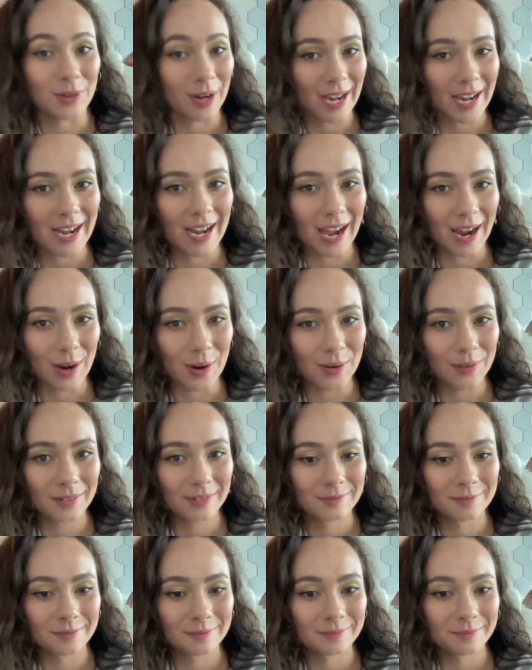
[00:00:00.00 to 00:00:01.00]
right
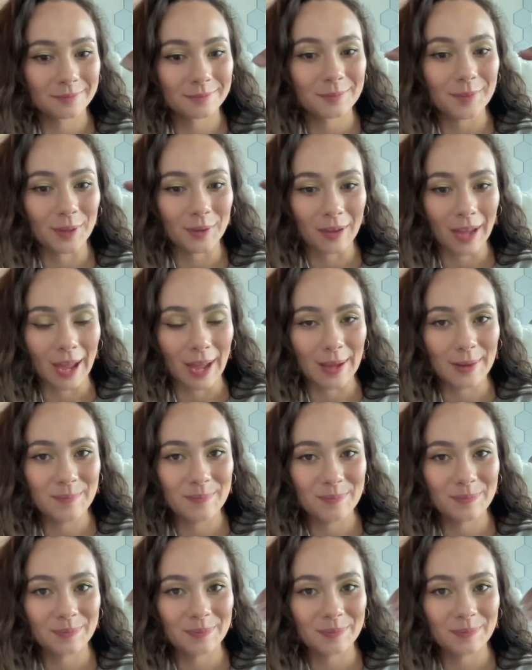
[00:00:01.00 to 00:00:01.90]
now, okay?